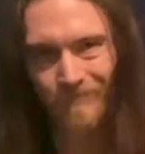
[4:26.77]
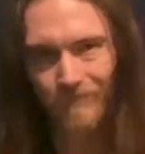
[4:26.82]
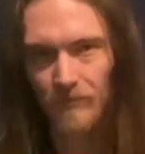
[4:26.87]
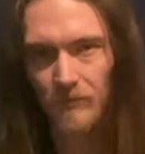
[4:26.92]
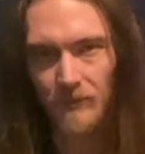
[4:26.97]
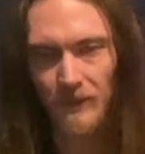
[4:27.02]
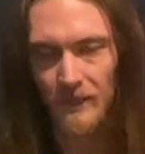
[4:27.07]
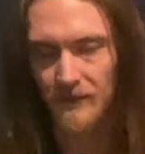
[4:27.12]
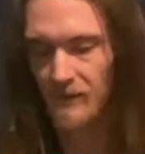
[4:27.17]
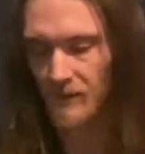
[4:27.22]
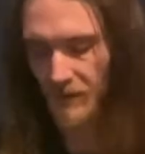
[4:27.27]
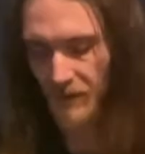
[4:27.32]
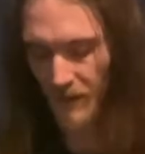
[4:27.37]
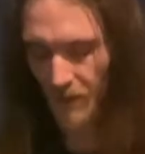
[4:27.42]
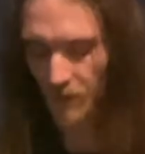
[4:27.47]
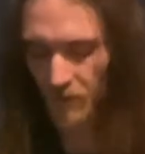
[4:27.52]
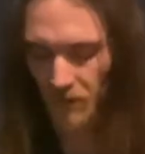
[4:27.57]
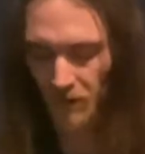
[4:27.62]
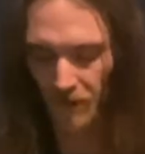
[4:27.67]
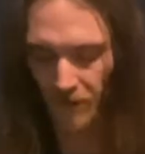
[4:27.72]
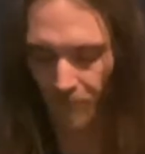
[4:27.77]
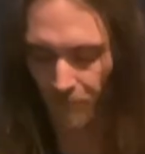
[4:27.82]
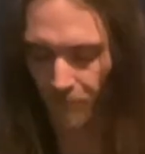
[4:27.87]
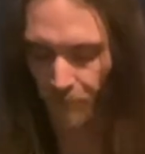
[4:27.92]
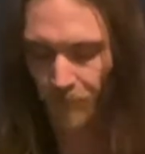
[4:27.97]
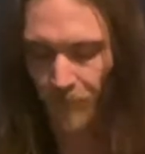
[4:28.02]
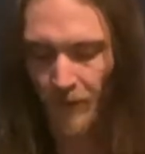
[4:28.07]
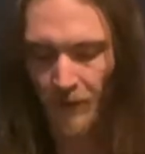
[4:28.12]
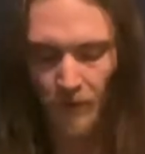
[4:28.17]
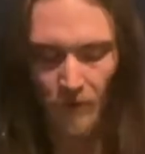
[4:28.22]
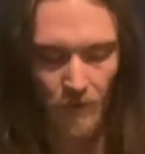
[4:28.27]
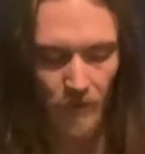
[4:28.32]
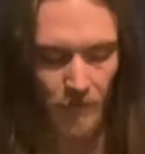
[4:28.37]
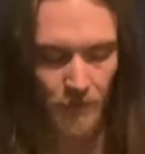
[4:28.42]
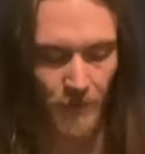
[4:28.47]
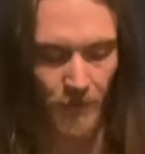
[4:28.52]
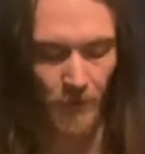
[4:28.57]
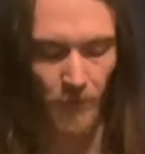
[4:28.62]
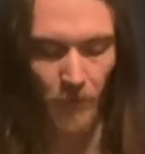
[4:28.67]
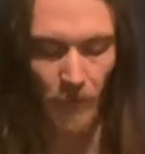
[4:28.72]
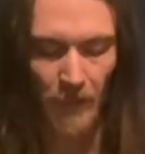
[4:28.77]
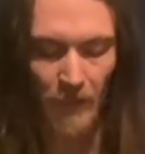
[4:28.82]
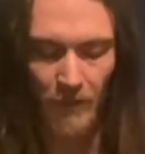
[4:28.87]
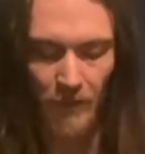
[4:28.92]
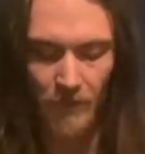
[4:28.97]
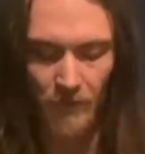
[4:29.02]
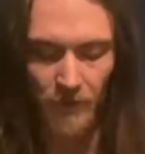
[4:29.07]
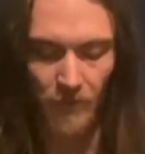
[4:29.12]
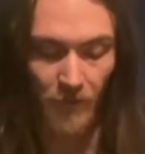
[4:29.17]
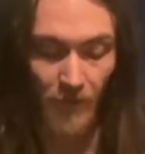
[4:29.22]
Doesn't sound good. So the way to do